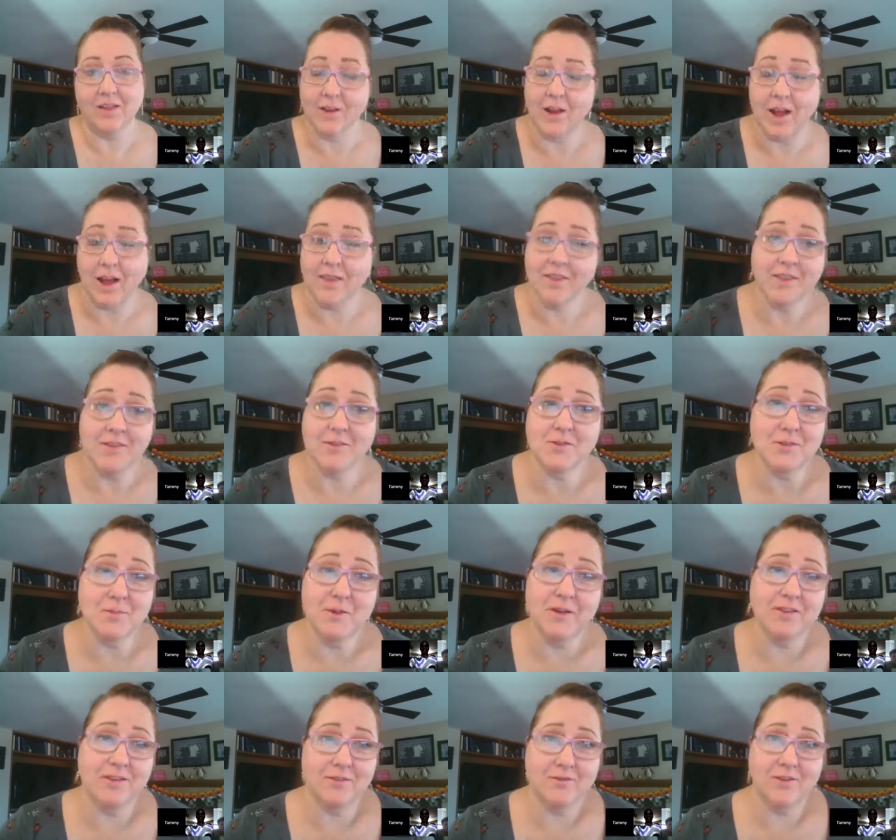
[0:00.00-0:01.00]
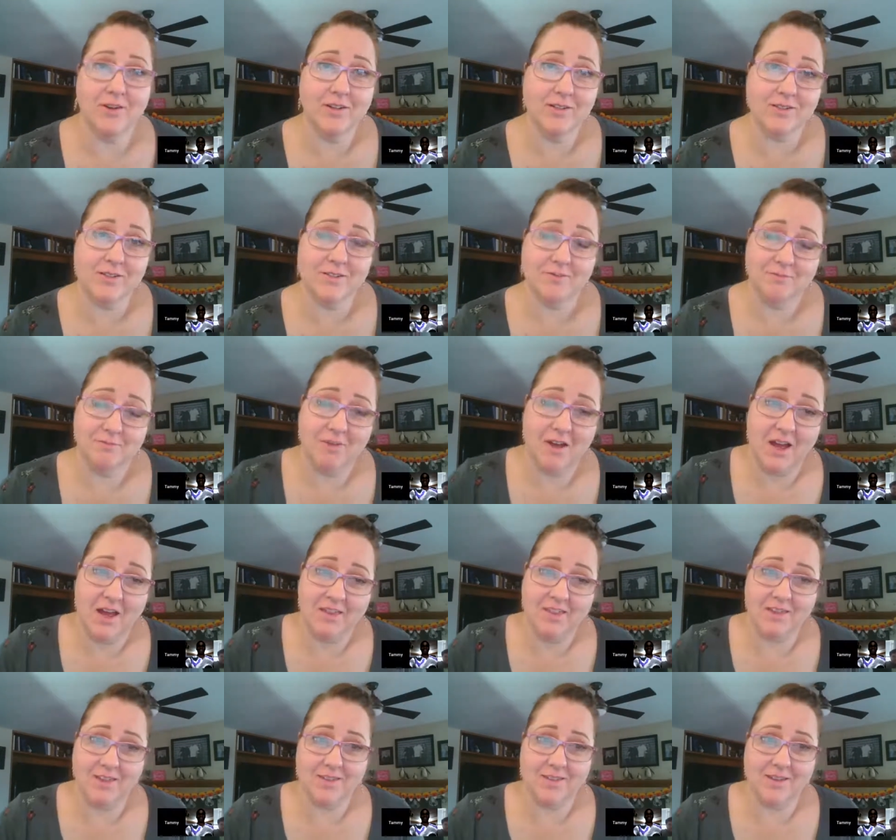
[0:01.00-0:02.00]
I think there's a big difference. I
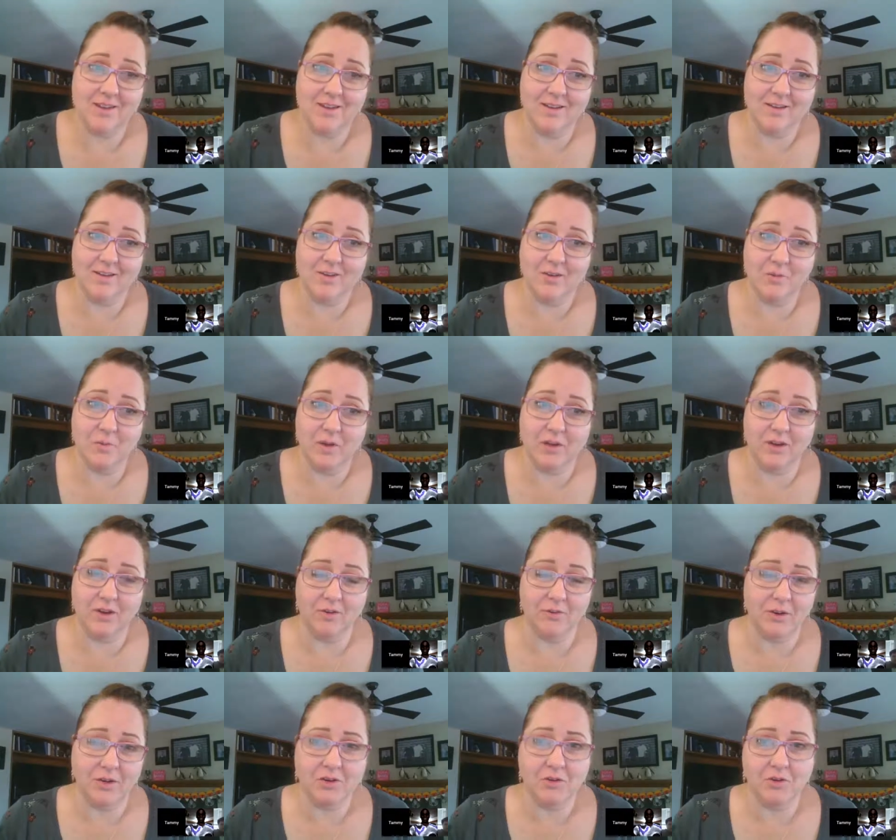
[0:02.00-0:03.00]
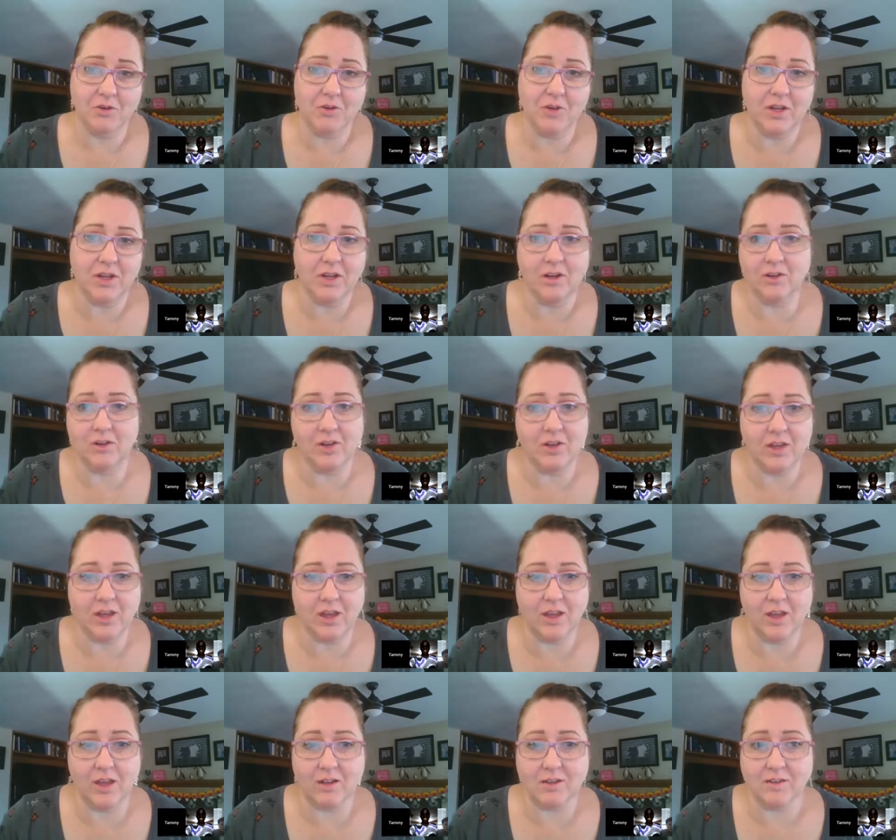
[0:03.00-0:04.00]
think that when you're recruiting, you're
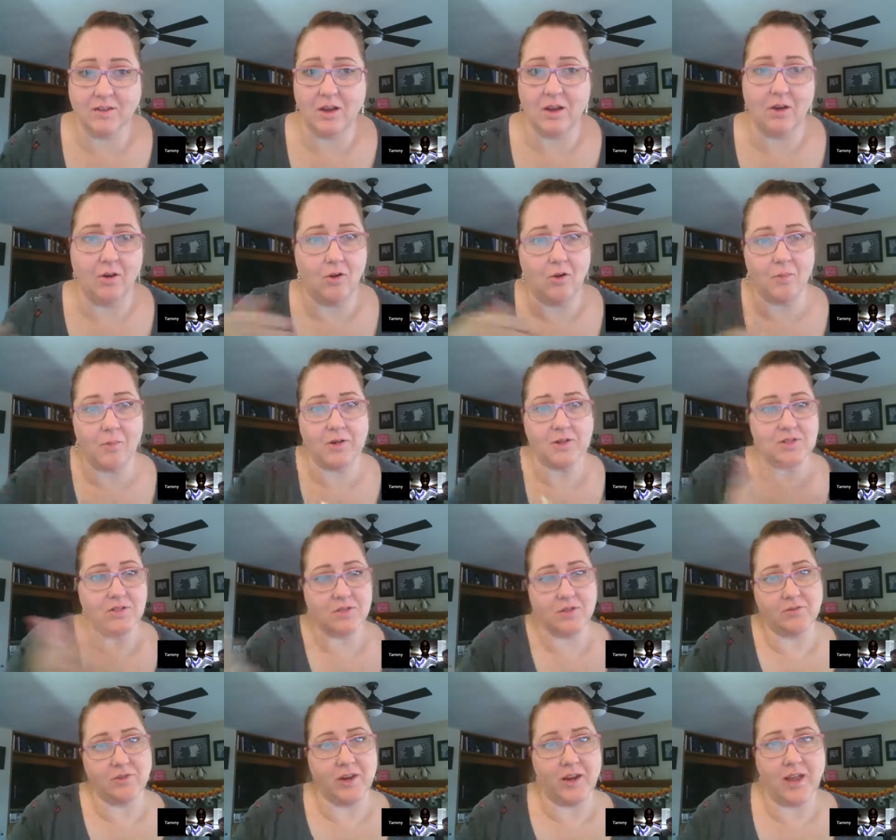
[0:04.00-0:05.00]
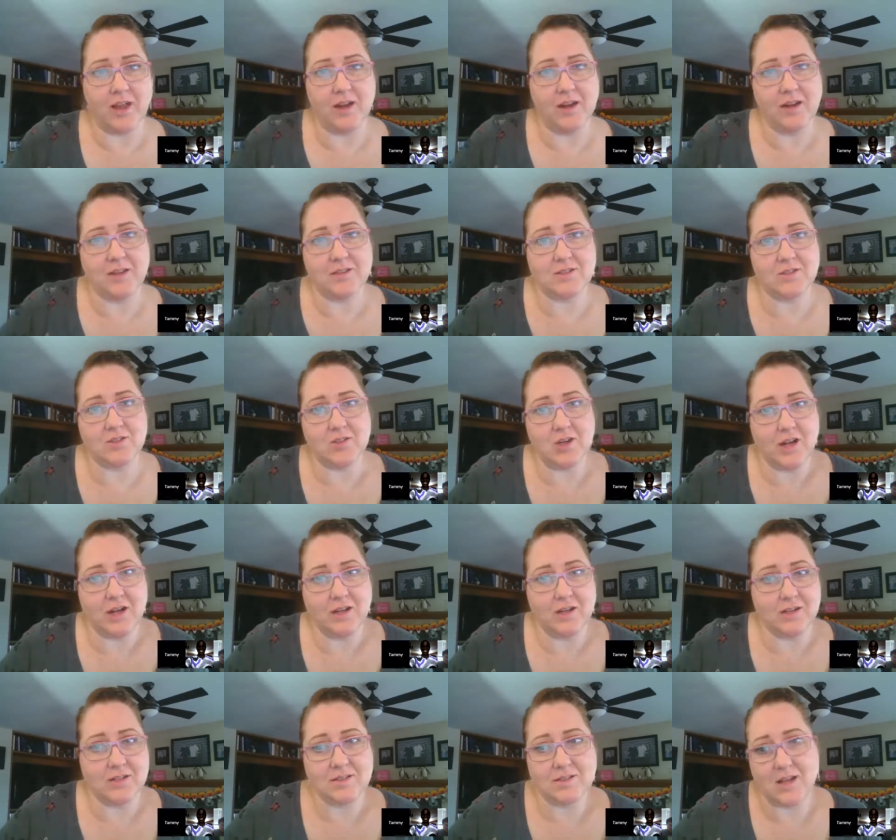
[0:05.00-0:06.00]
looking at a whole bunch of different candidates and trying
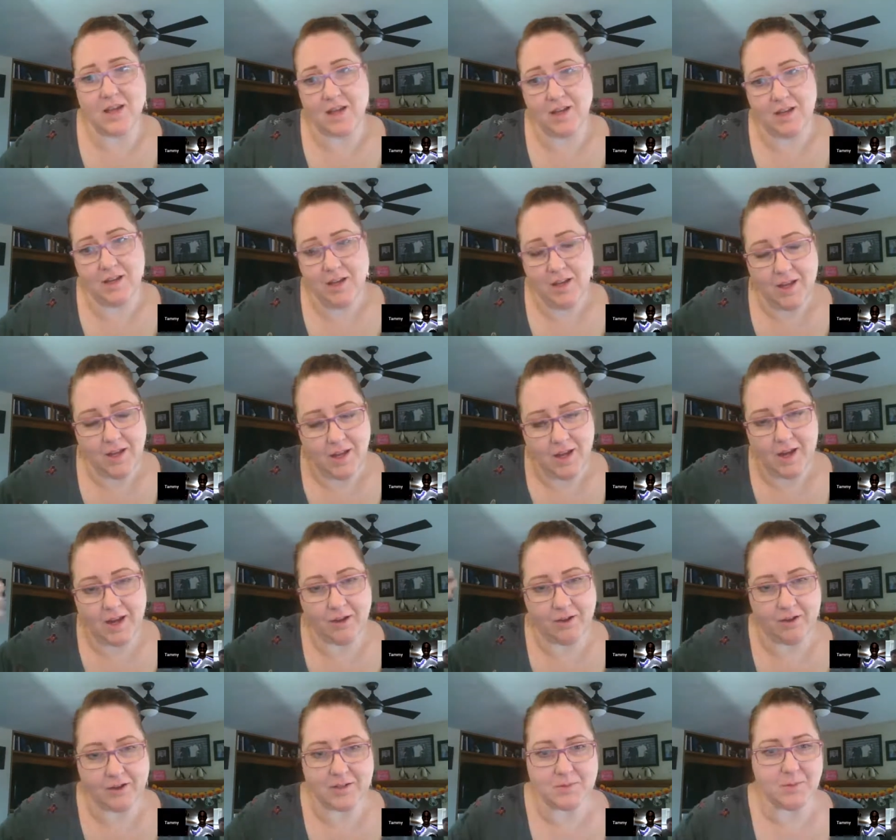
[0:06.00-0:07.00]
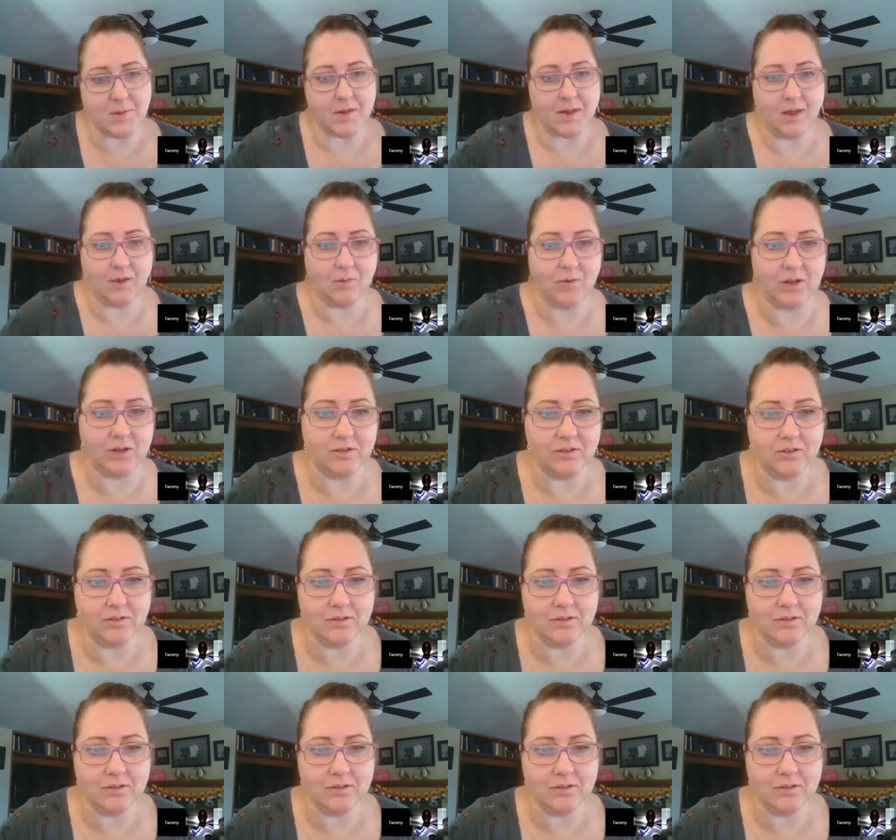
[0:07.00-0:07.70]
to decide. Hiring is picking one.